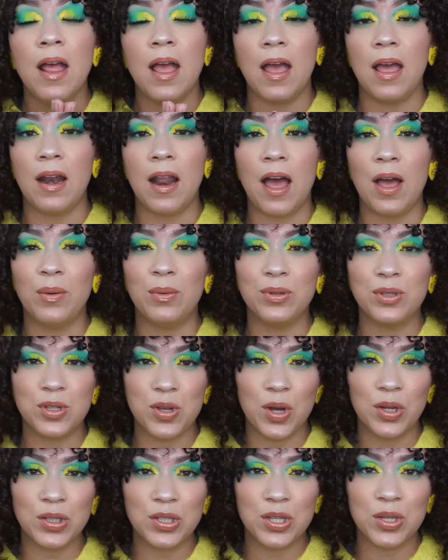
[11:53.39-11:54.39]
and I will
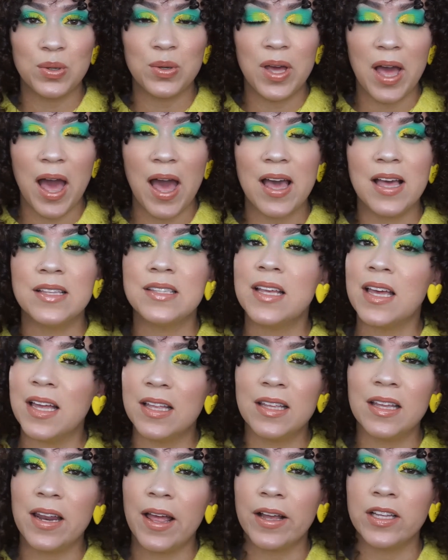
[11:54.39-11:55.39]
talk to you guys
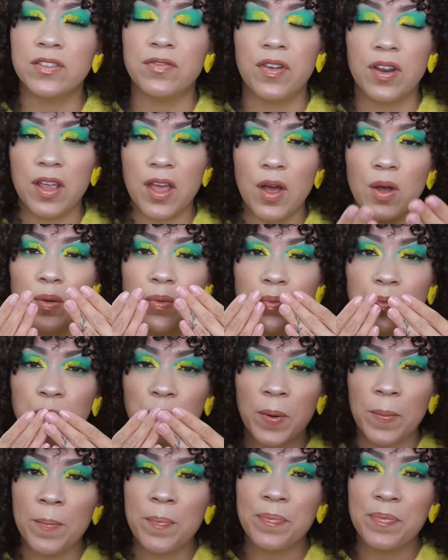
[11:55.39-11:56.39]
in the next video.
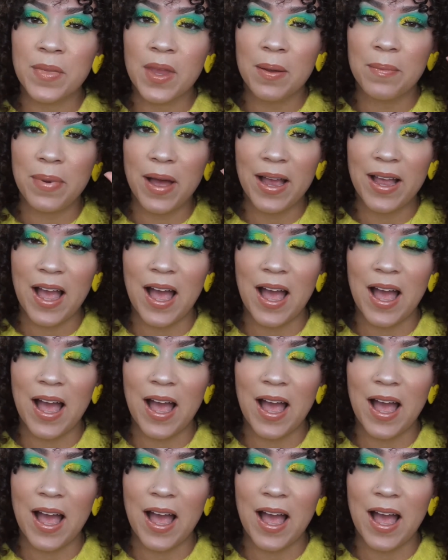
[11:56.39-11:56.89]
Bye